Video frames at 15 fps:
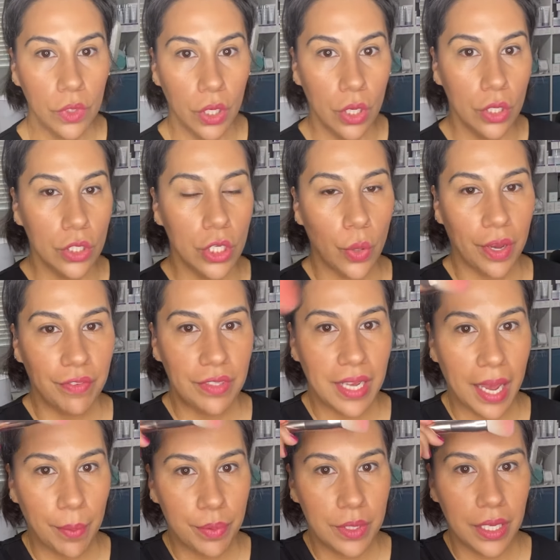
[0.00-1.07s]
So I've
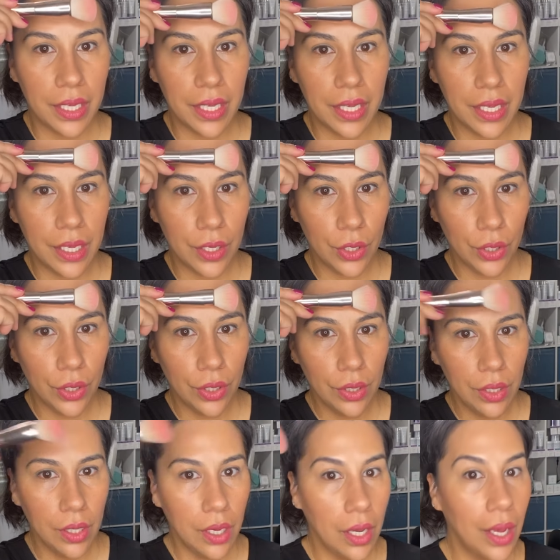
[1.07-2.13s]
tapped it here.
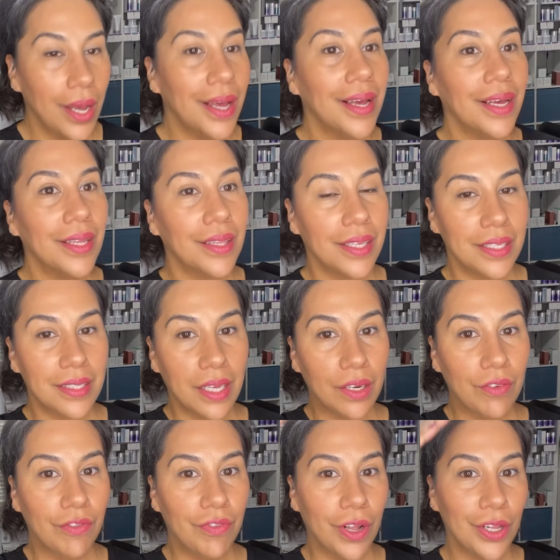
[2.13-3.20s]
The sun
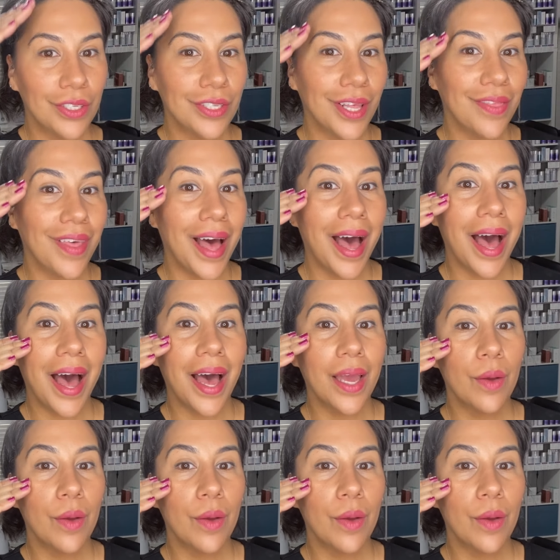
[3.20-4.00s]
falls on the high.